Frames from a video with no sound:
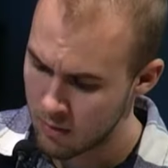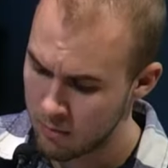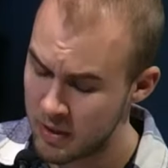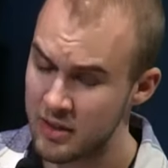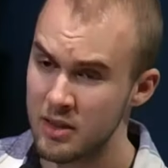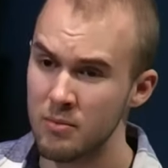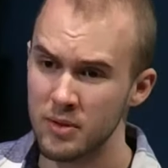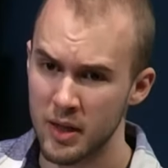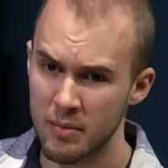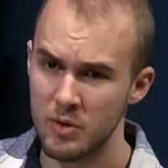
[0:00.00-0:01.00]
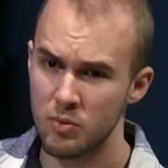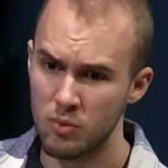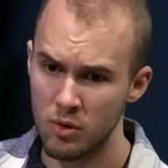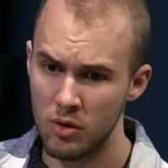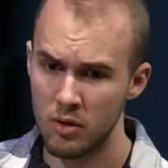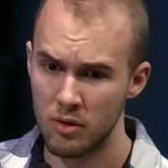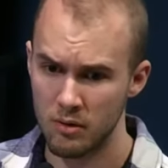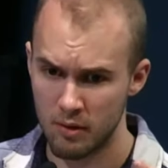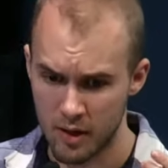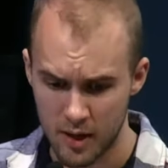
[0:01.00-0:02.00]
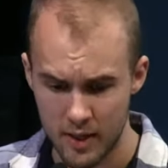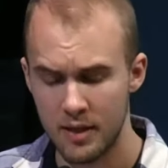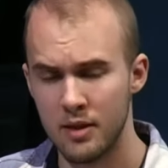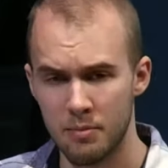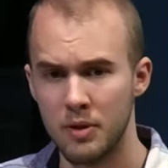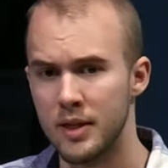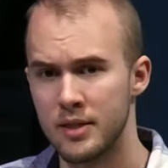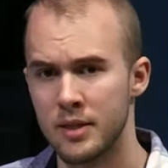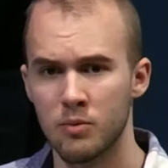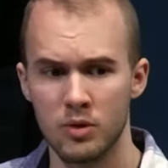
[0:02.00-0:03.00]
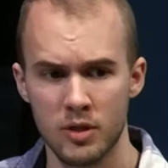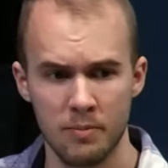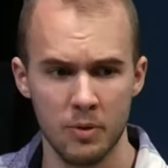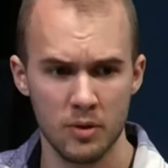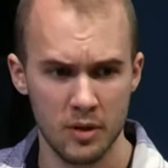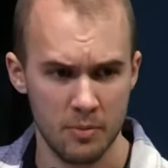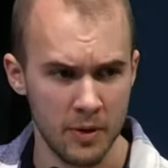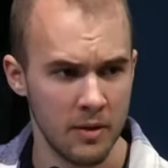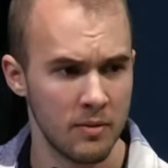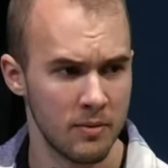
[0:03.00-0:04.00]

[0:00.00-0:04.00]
But sometimes we're not in the place that we're supposed to be.